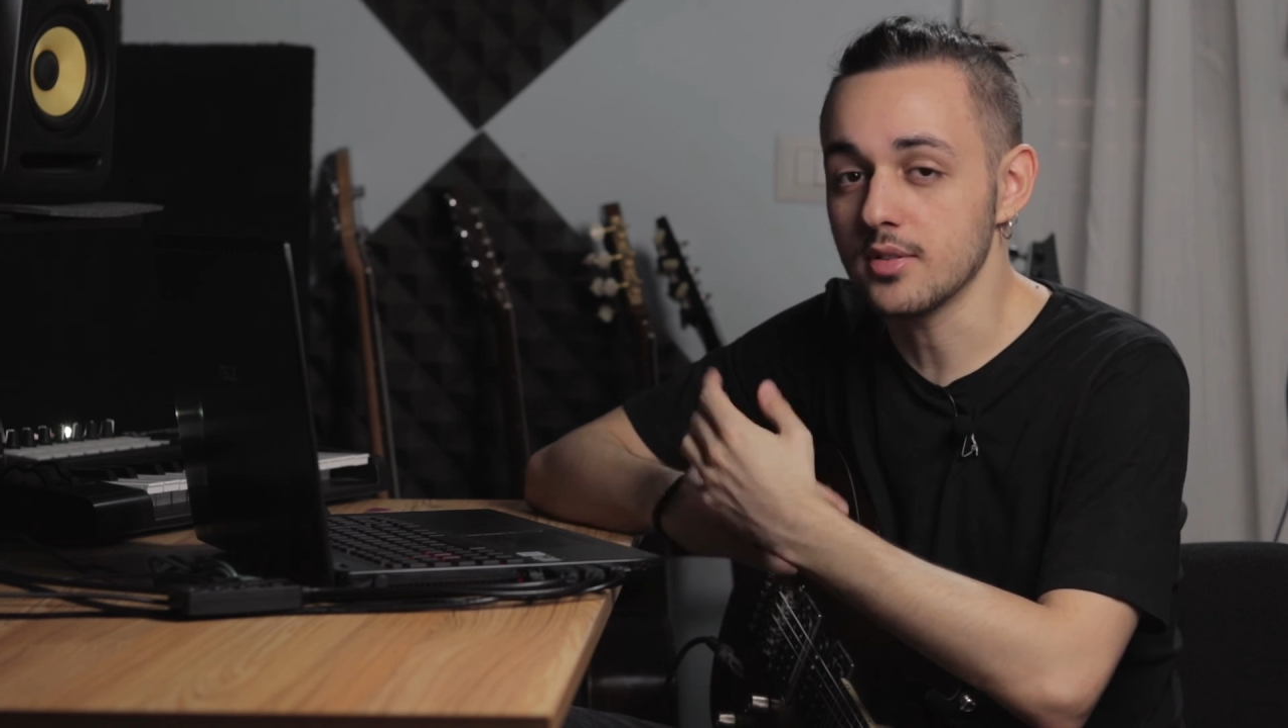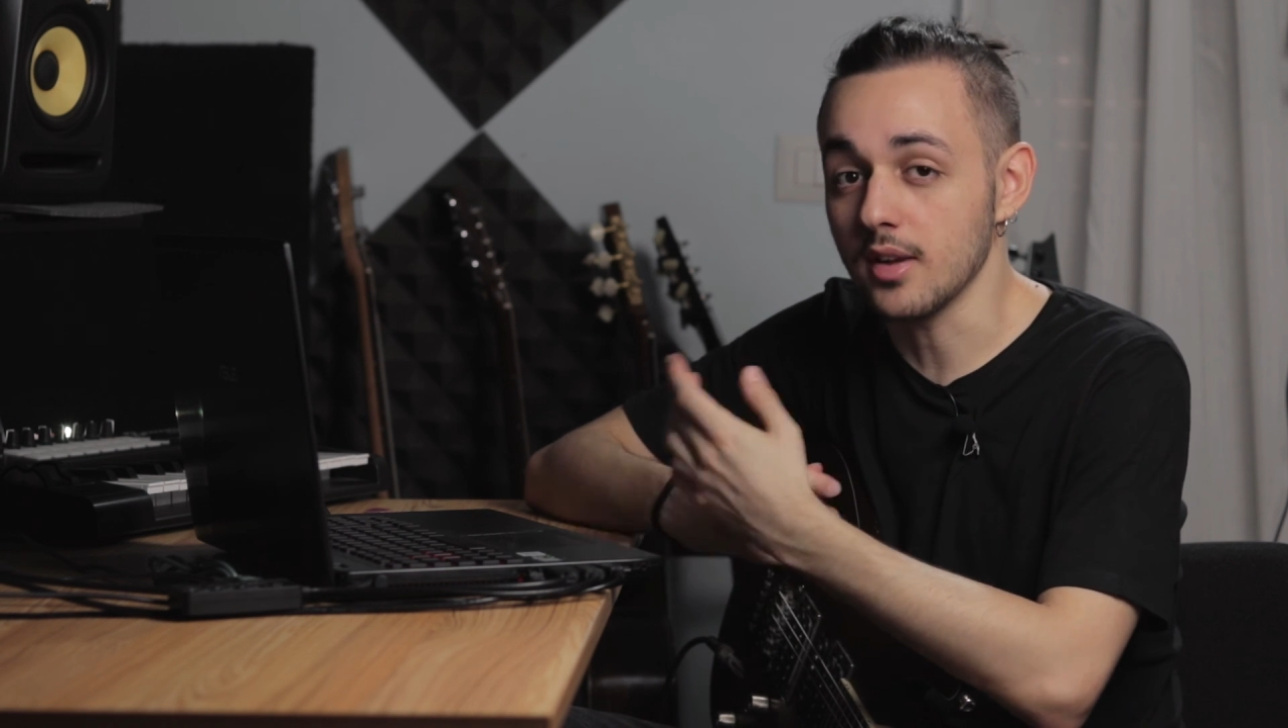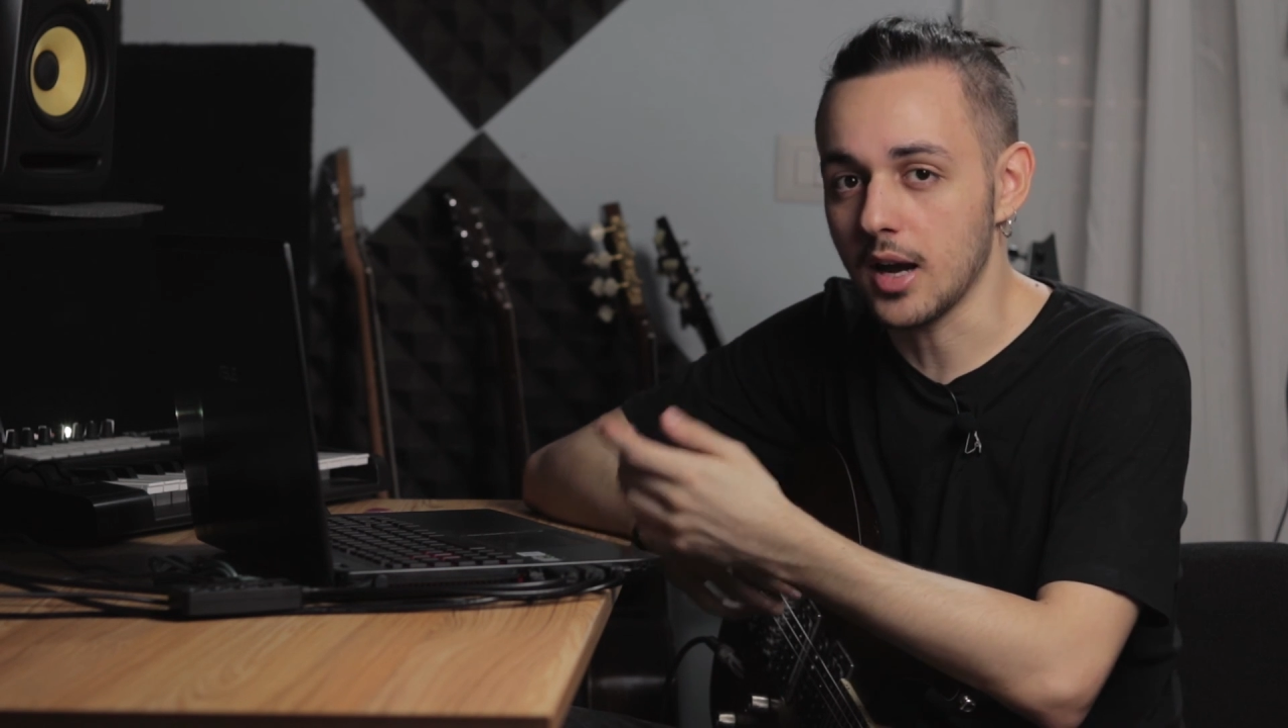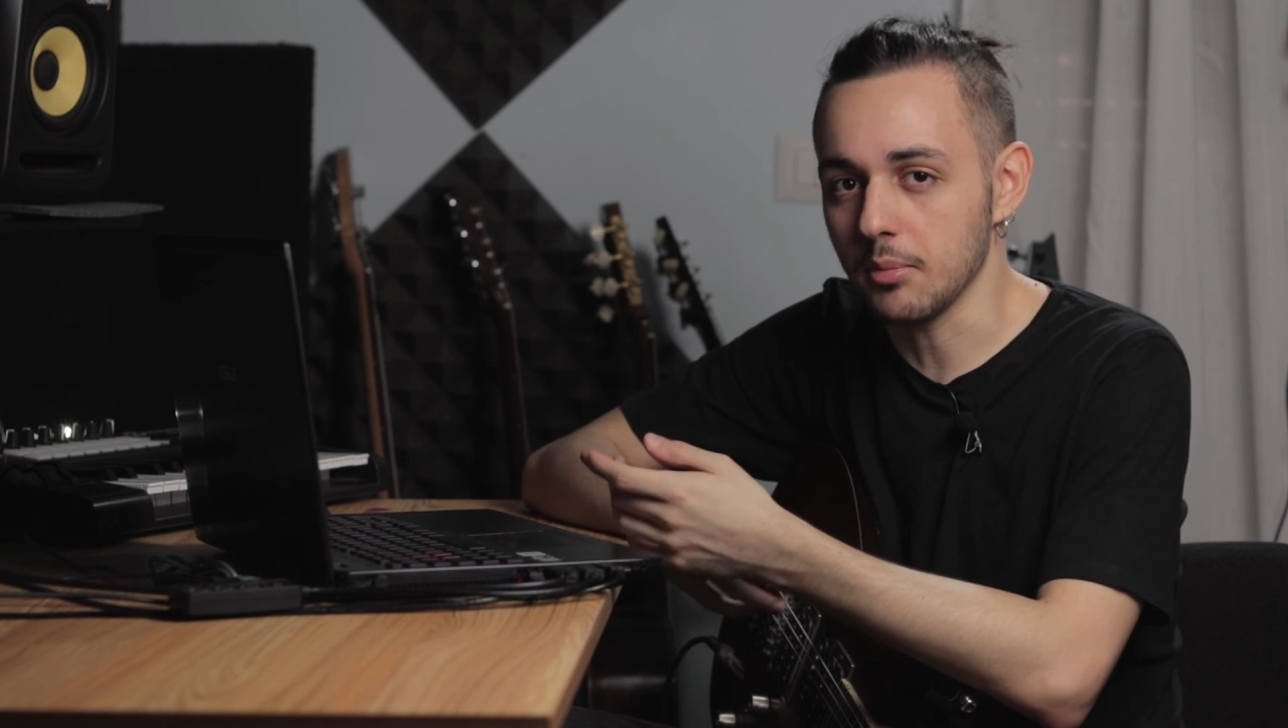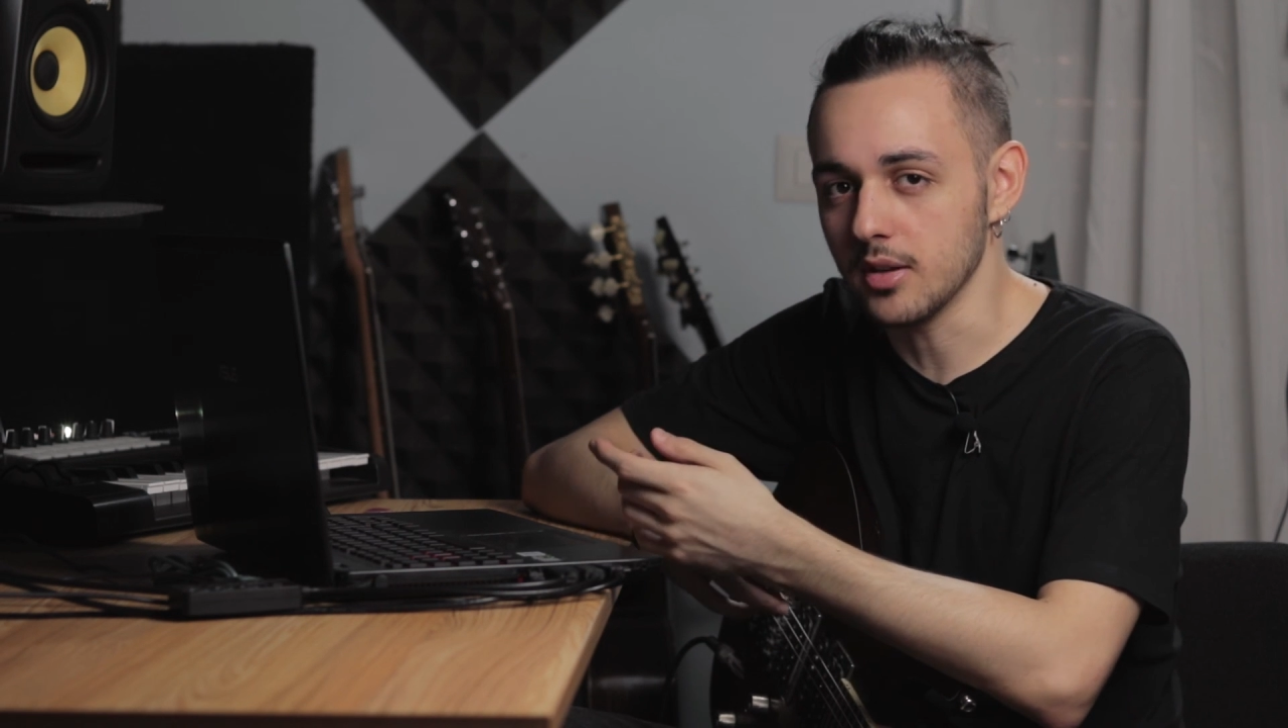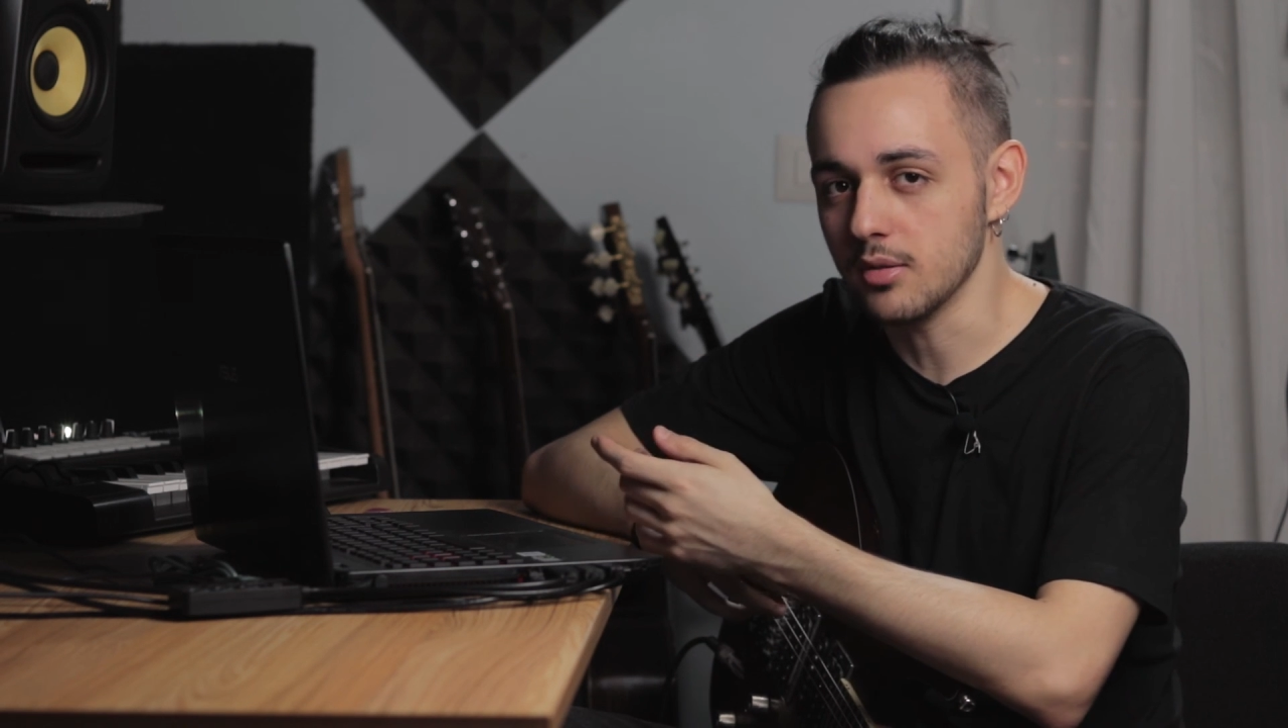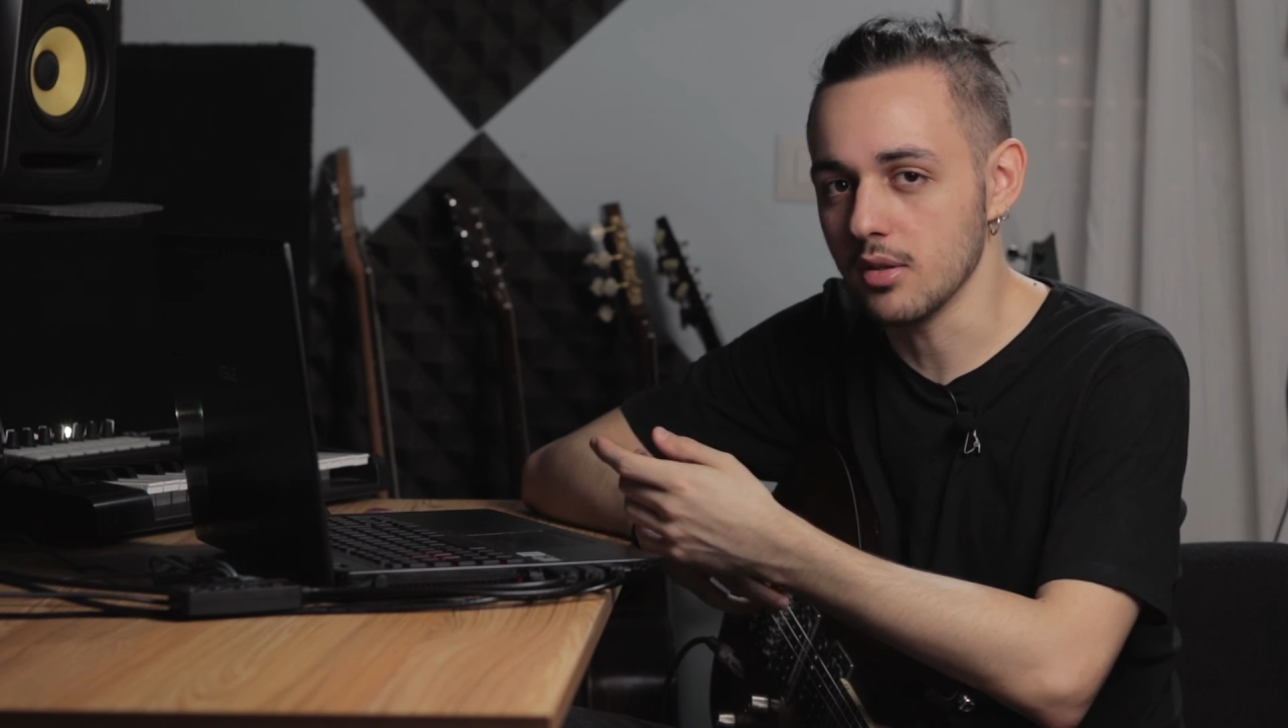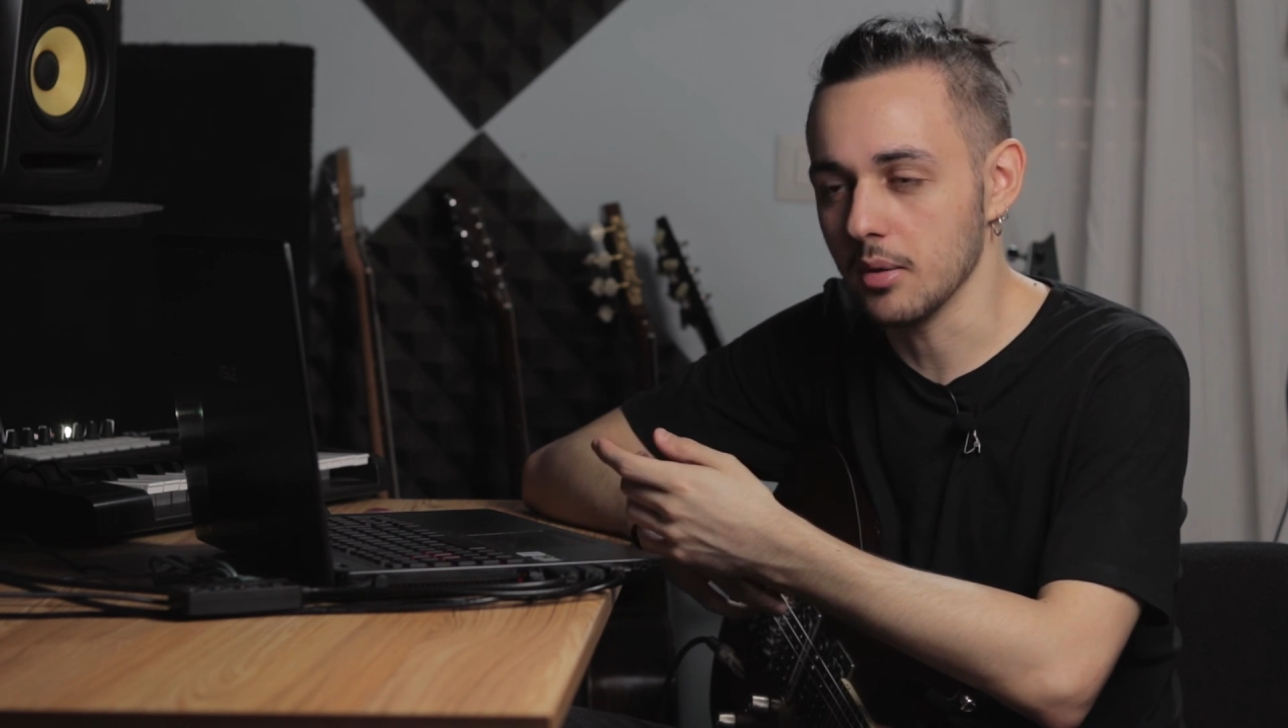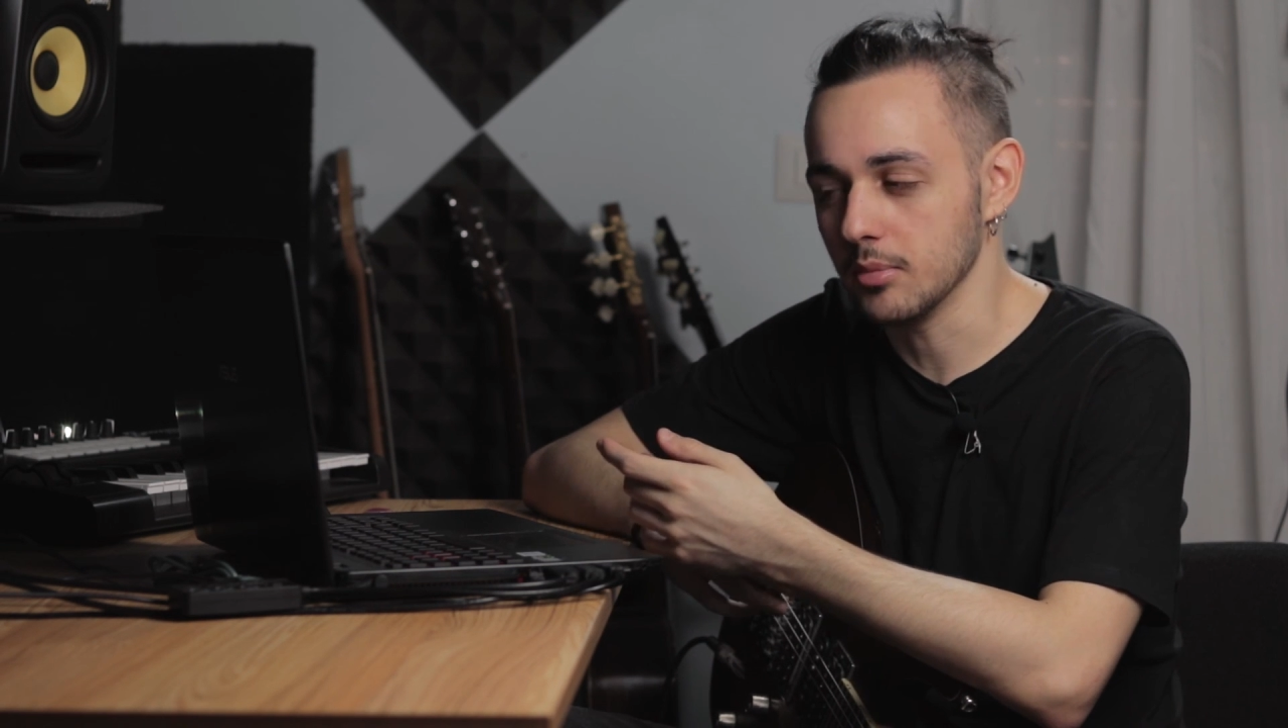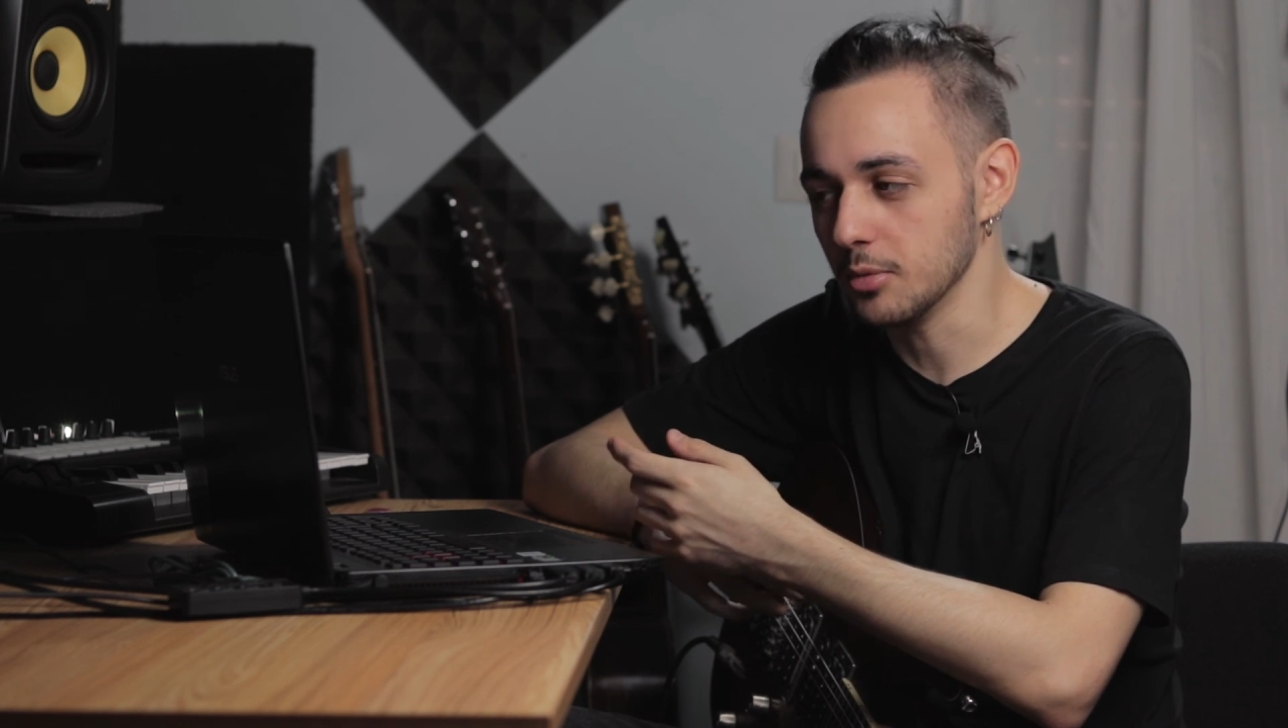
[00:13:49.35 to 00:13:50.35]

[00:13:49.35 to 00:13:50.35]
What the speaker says: time into them